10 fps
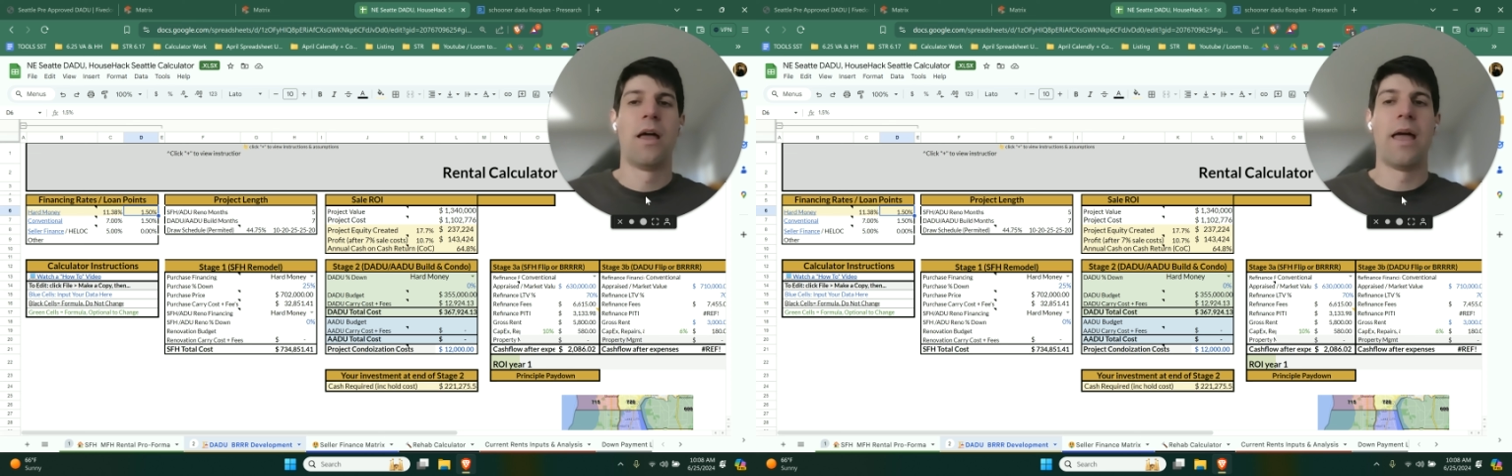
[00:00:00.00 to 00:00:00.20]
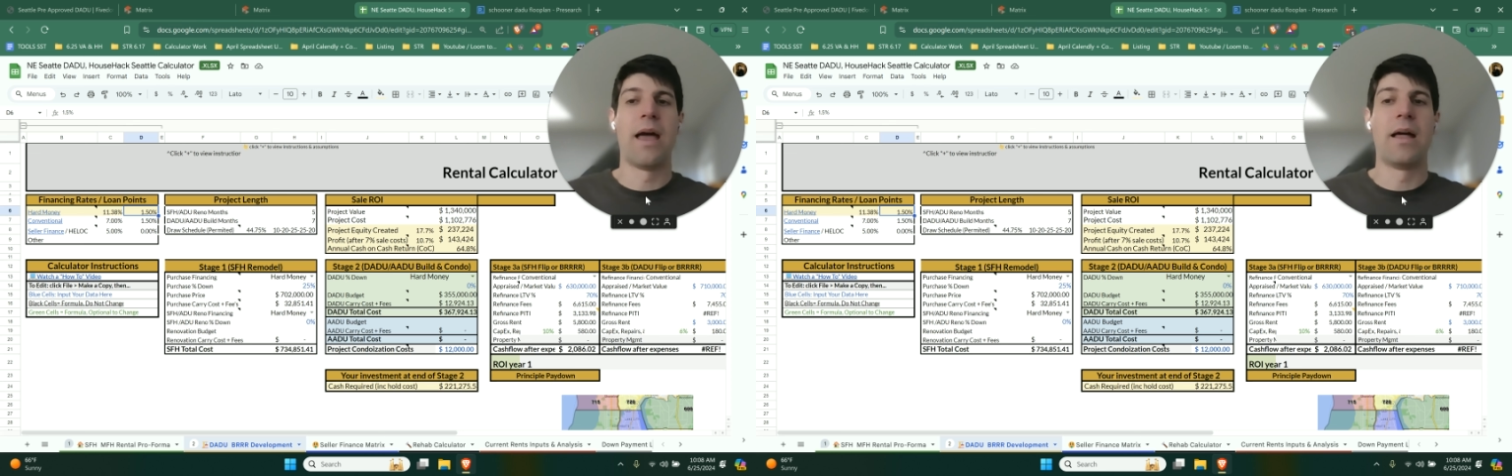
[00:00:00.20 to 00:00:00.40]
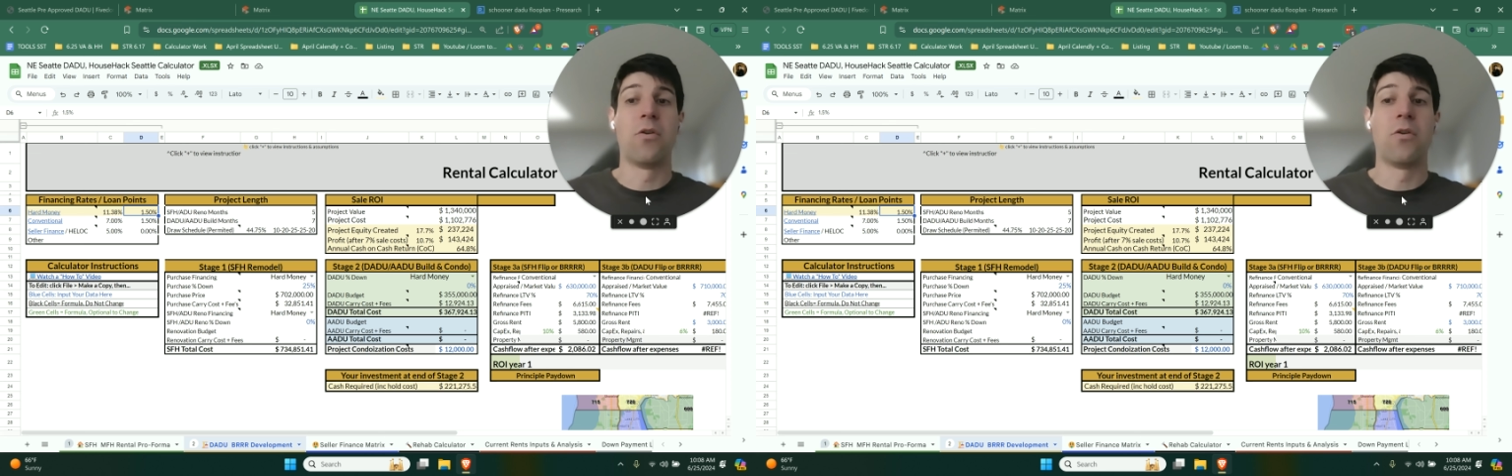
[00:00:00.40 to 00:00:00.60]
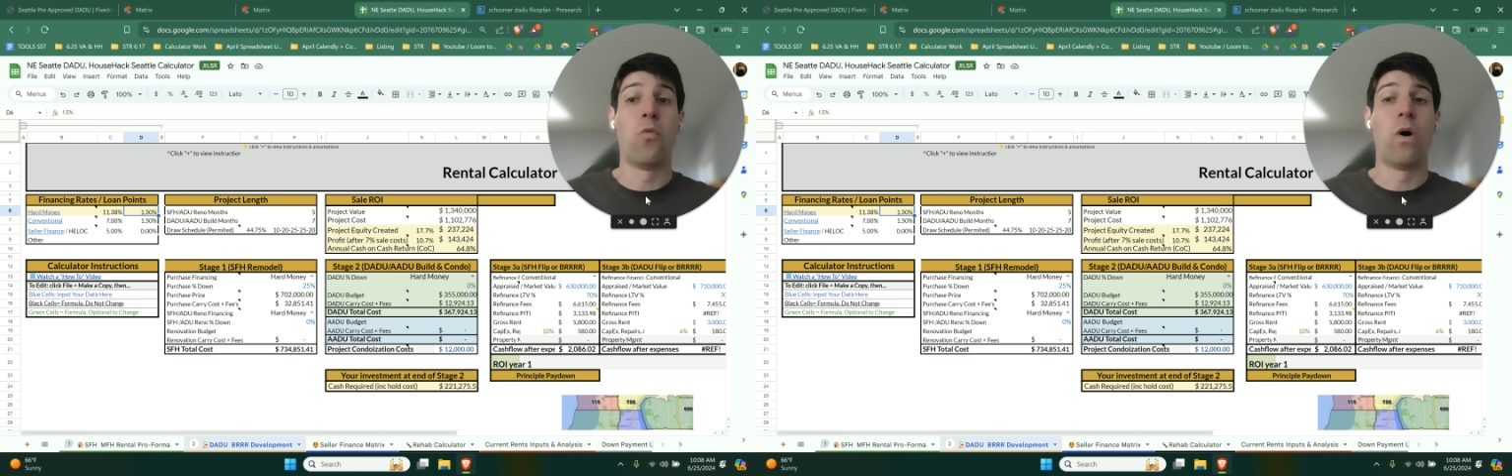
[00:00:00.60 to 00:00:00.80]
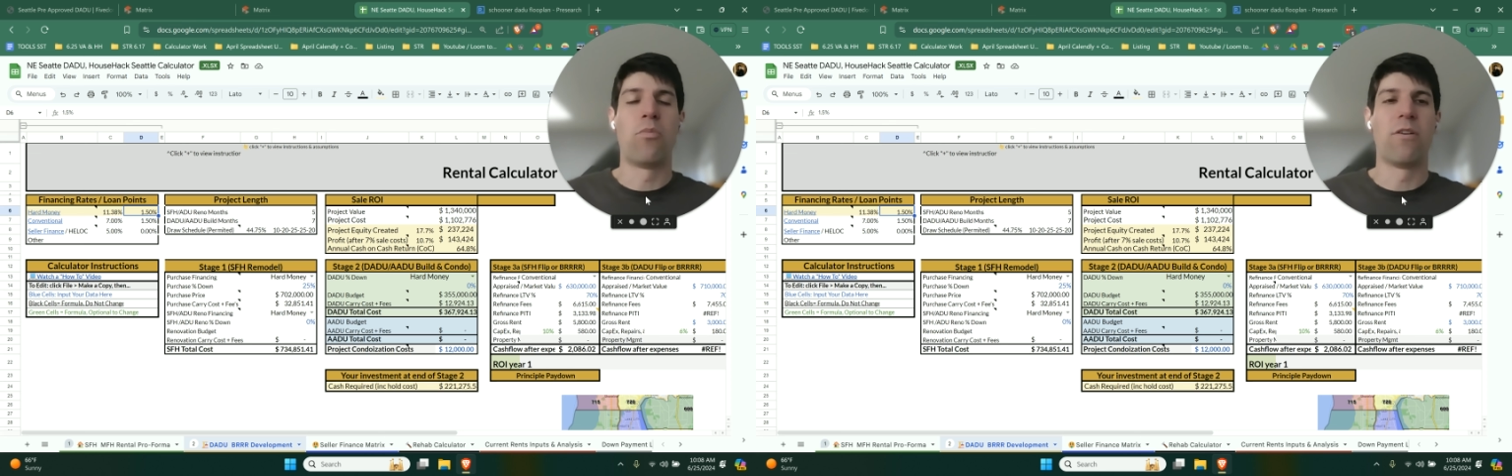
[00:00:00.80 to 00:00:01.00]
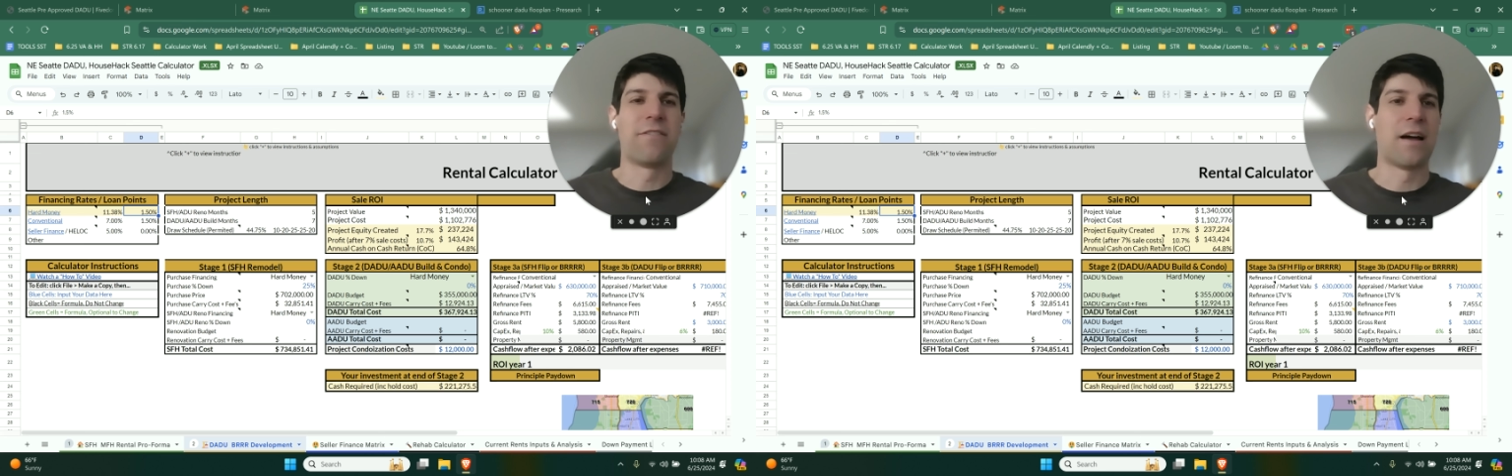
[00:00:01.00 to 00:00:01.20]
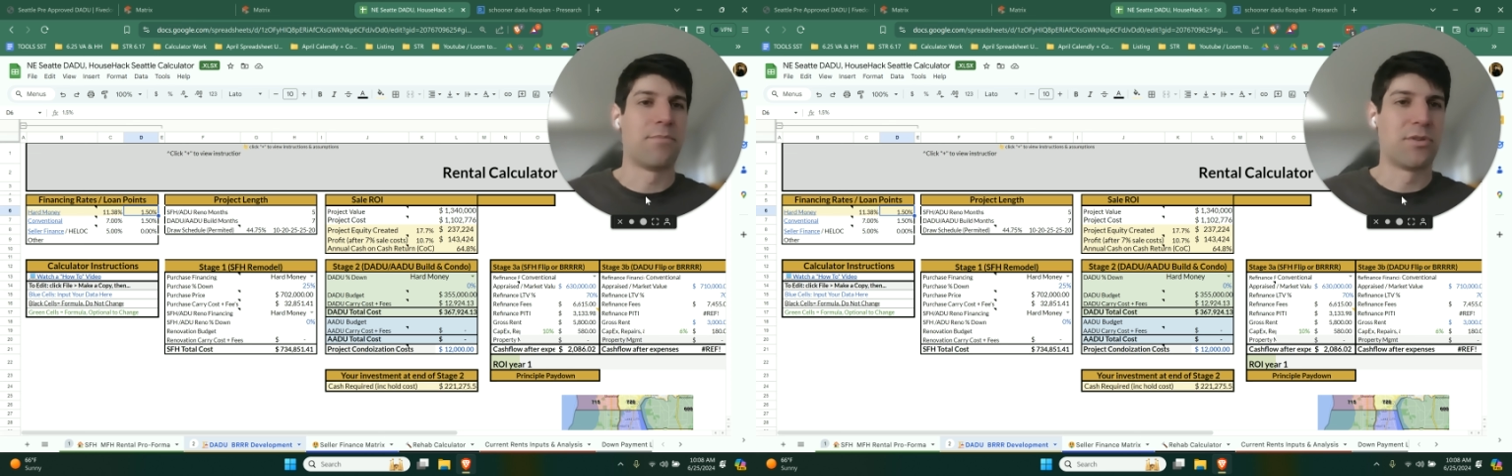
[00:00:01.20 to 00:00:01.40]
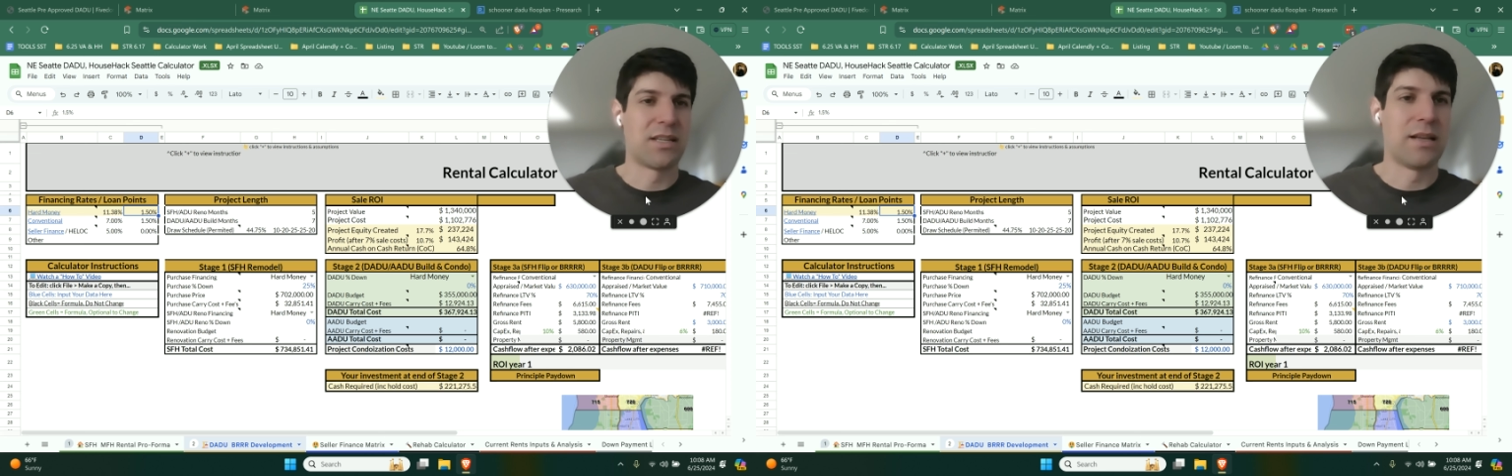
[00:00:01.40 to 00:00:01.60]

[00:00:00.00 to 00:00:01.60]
and 1.5%